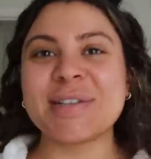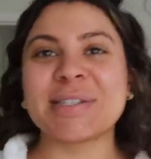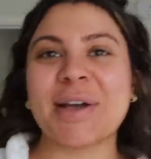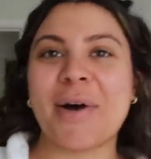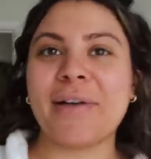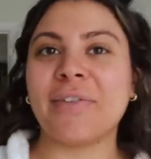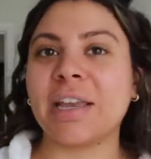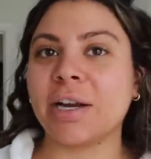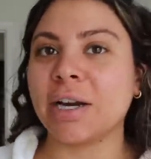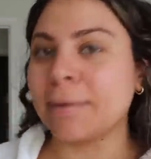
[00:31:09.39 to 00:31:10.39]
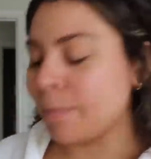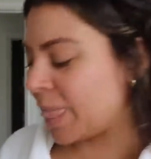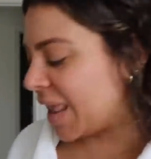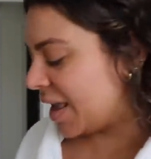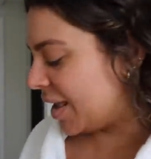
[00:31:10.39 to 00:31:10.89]
So I figured
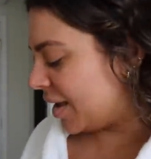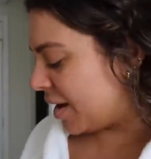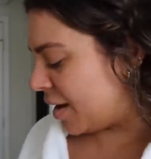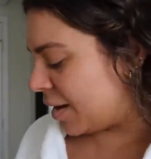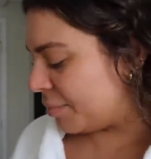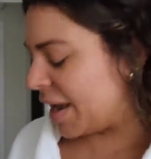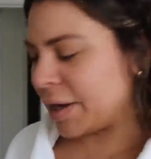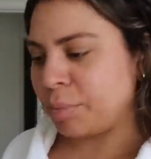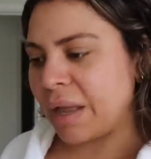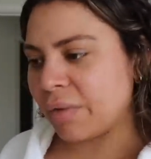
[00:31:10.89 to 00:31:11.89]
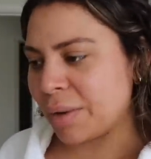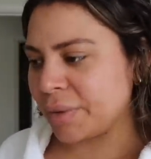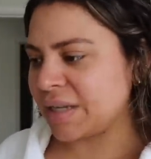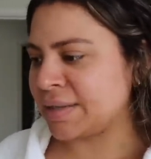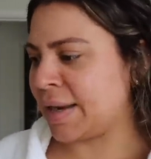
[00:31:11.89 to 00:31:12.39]
I could play around with
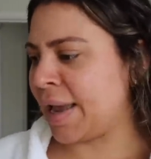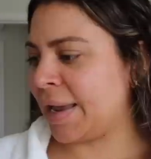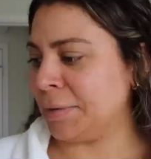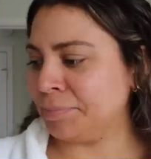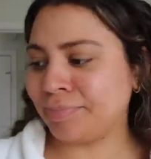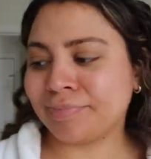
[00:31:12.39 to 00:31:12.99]
it today,